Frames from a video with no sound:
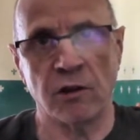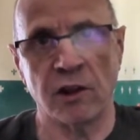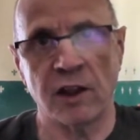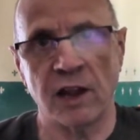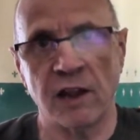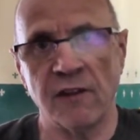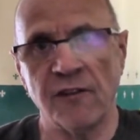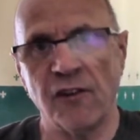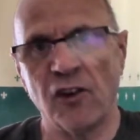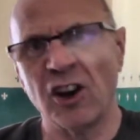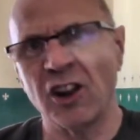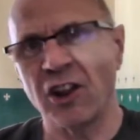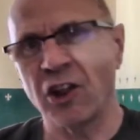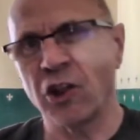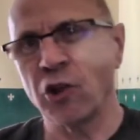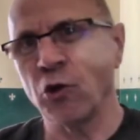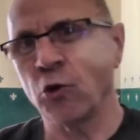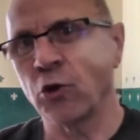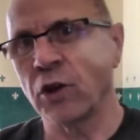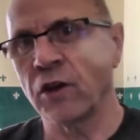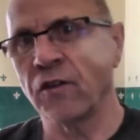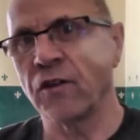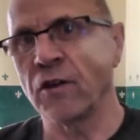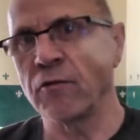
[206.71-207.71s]
They follow
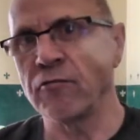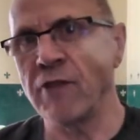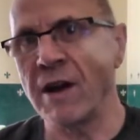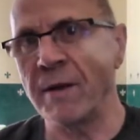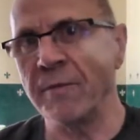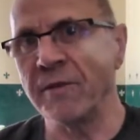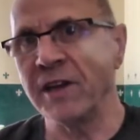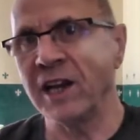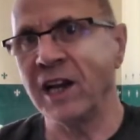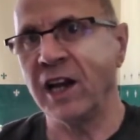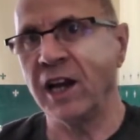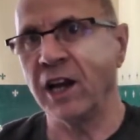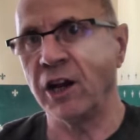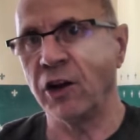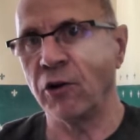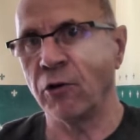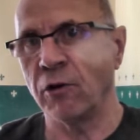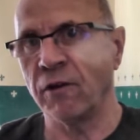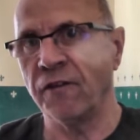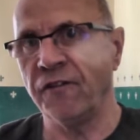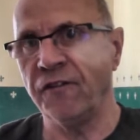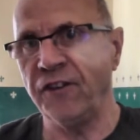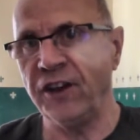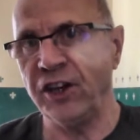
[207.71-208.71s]
sort of a reptilian or a
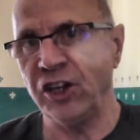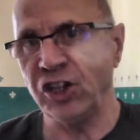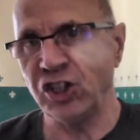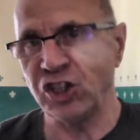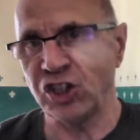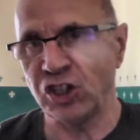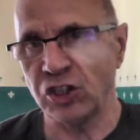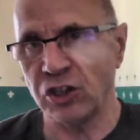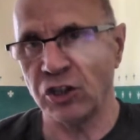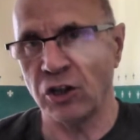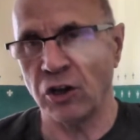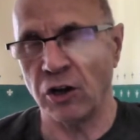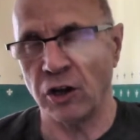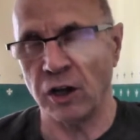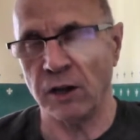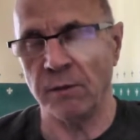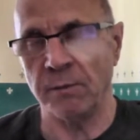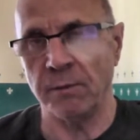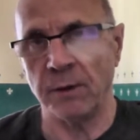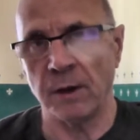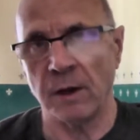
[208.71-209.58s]
fish type